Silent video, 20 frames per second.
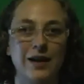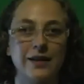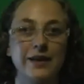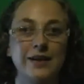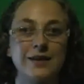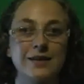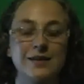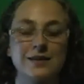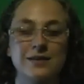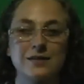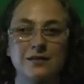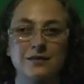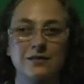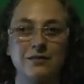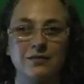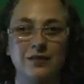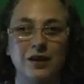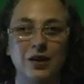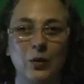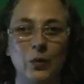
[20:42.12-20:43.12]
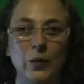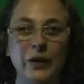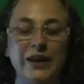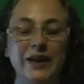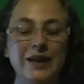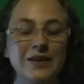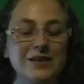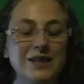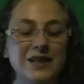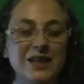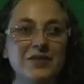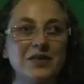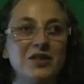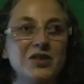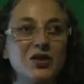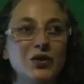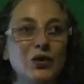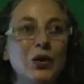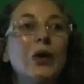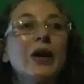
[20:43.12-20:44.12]
And that's without
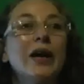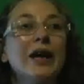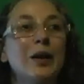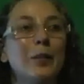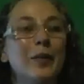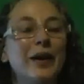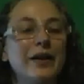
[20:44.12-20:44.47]
even talking